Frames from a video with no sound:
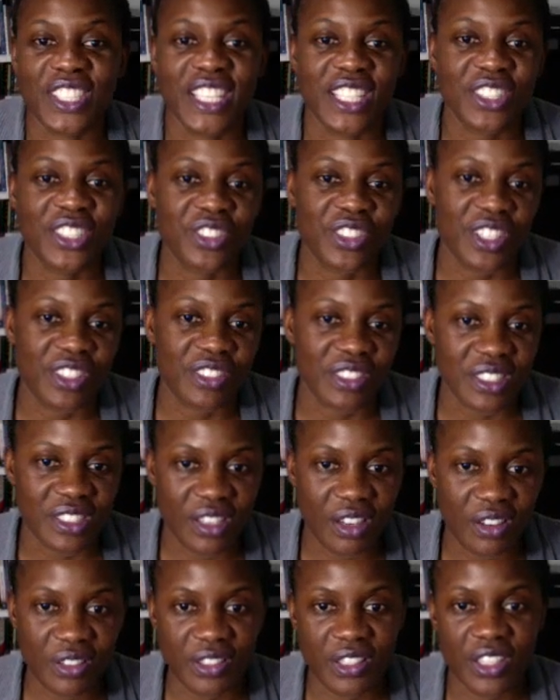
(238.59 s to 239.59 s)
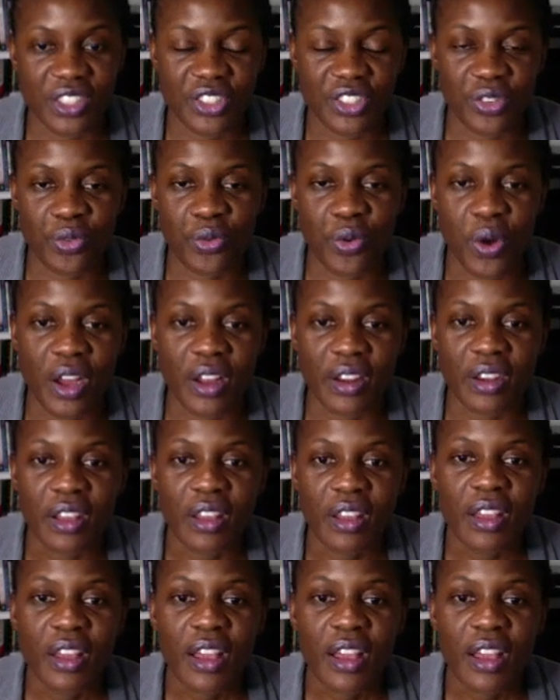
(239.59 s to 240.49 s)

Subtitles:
get to the results that you want.